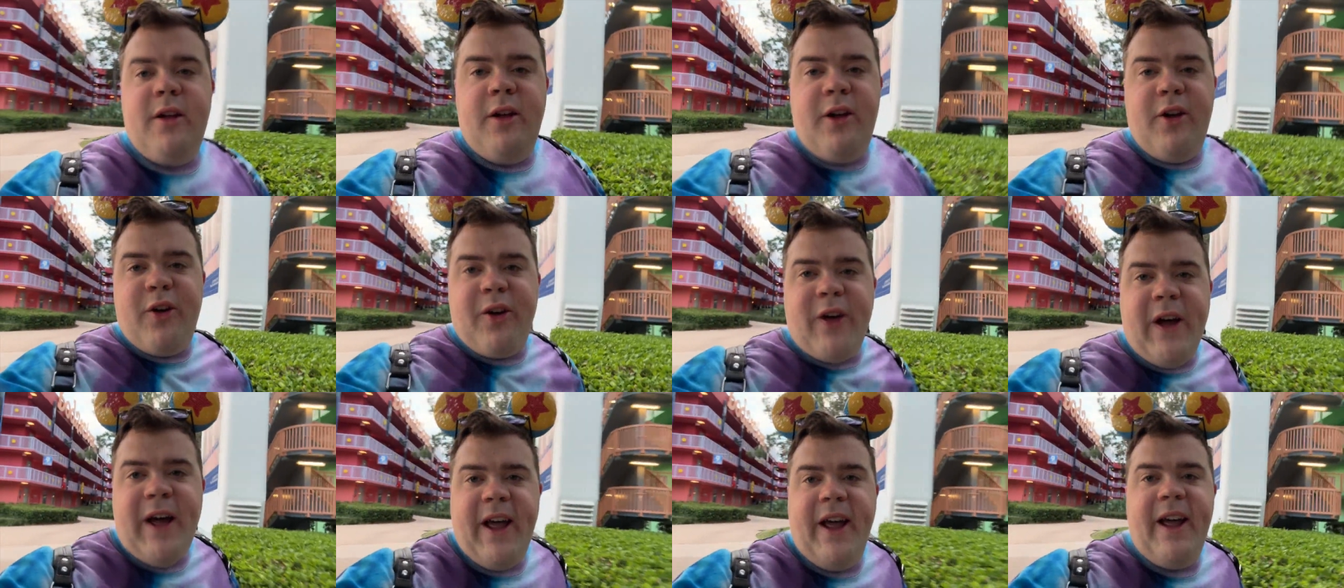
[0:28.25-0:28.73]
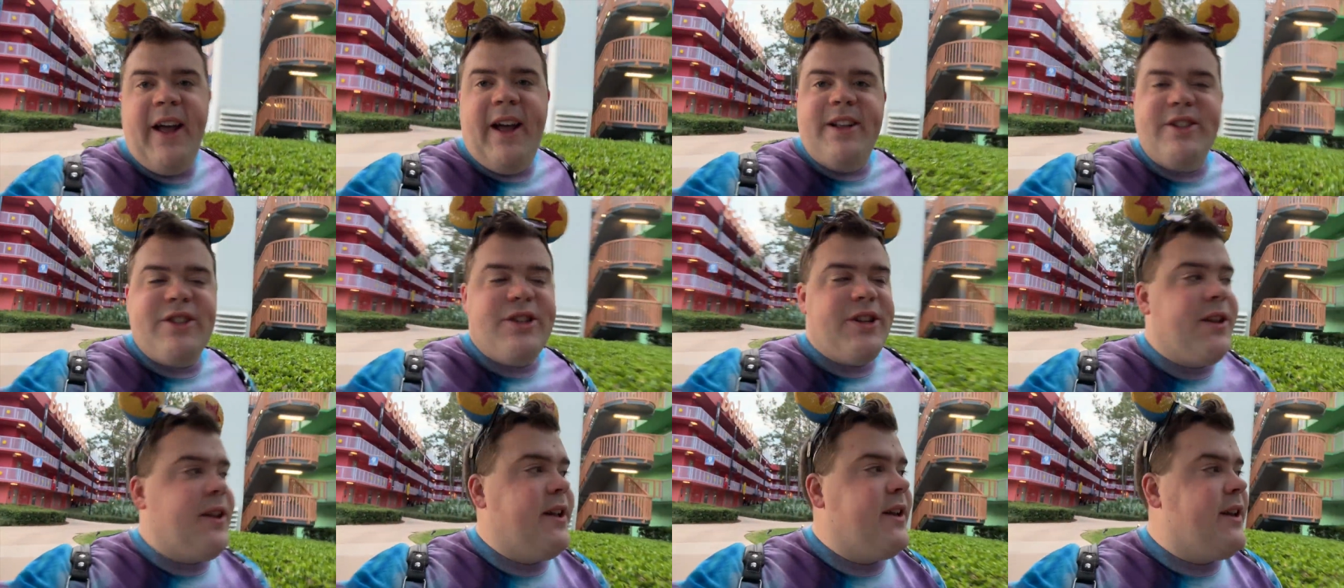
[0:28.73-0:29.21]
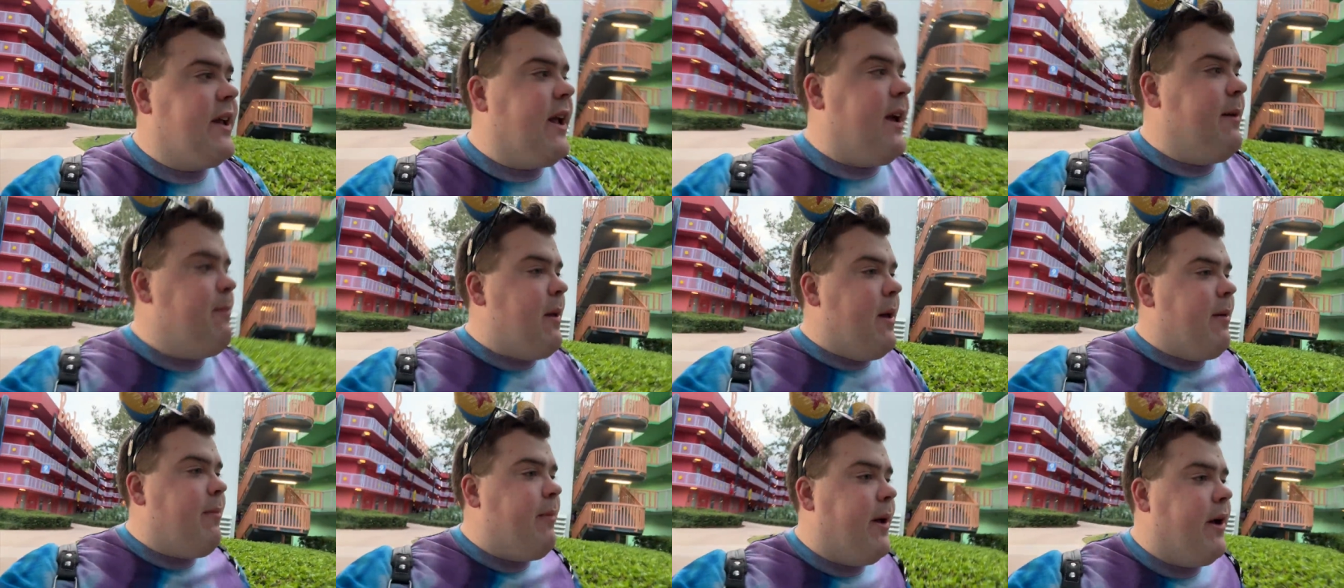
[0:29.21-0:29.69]
Okay, I just had to
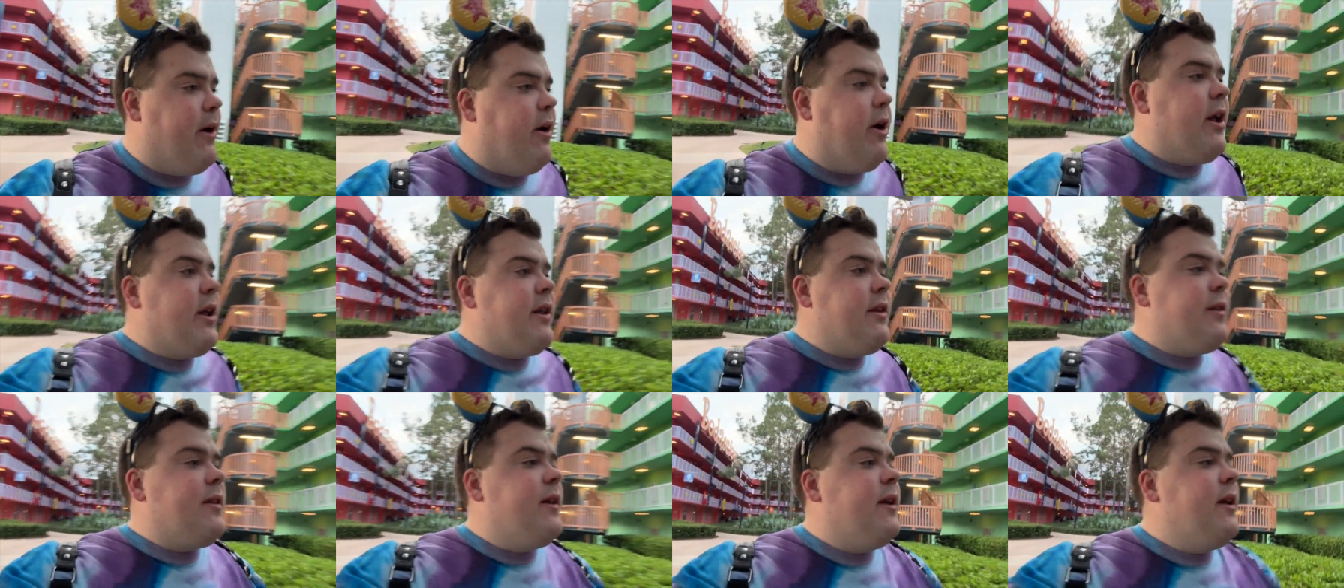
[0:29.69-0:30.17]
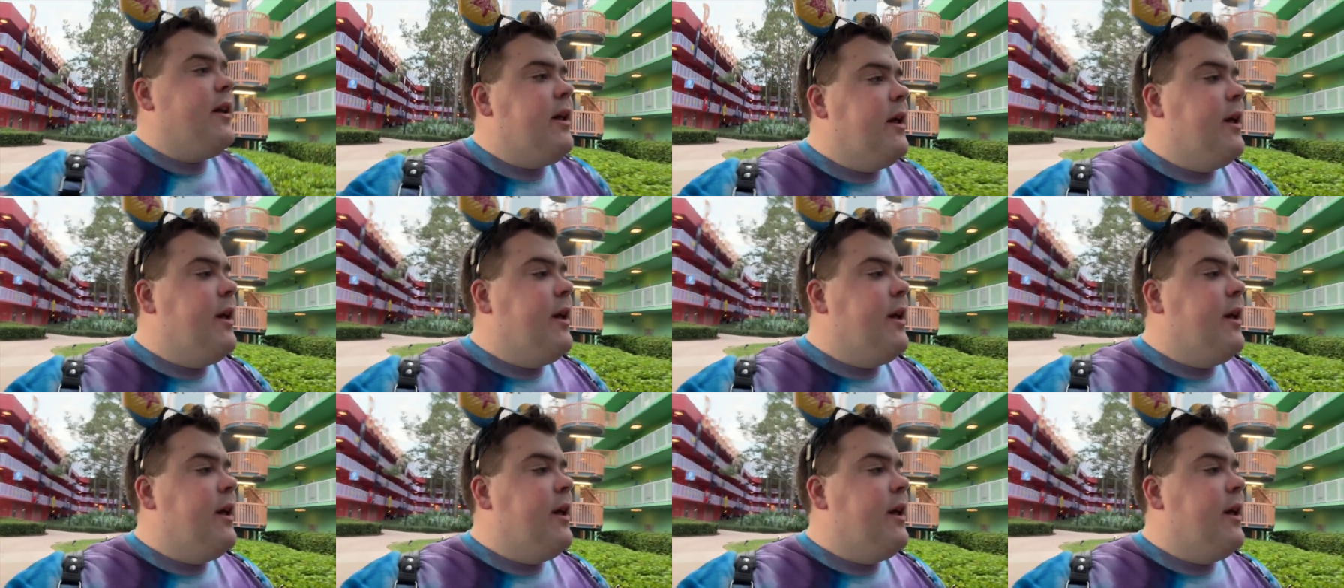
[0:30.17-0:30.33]
get my bearings.